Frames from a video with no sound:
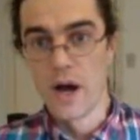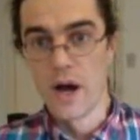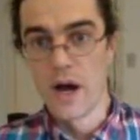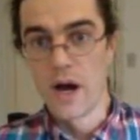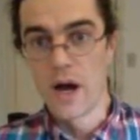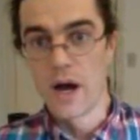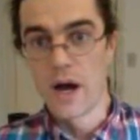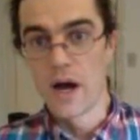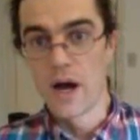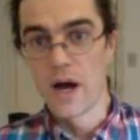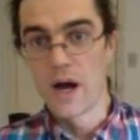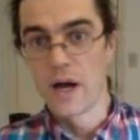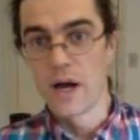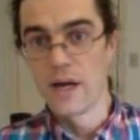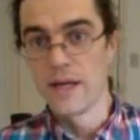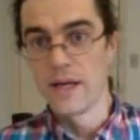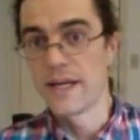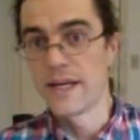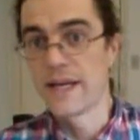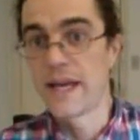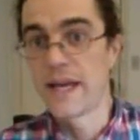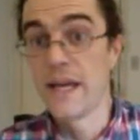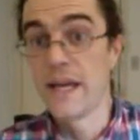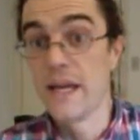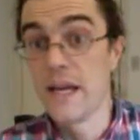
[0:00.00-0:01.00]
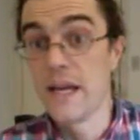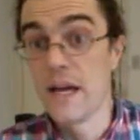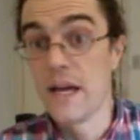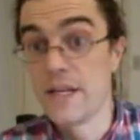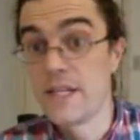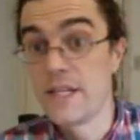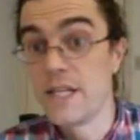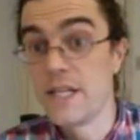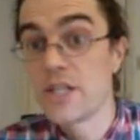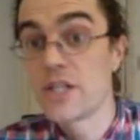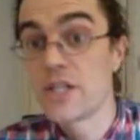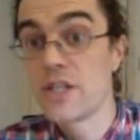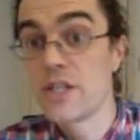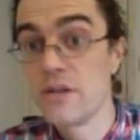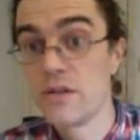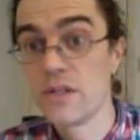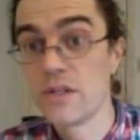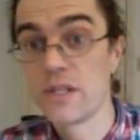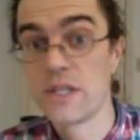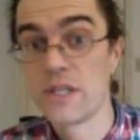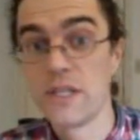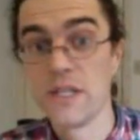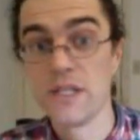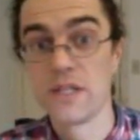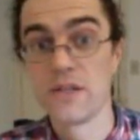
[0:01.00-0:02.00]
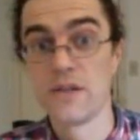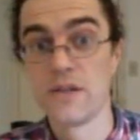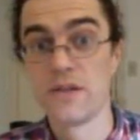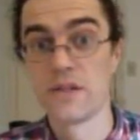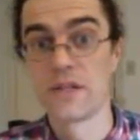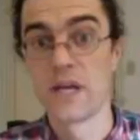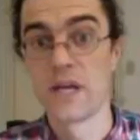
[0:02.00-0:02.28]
Indicate additional seasonal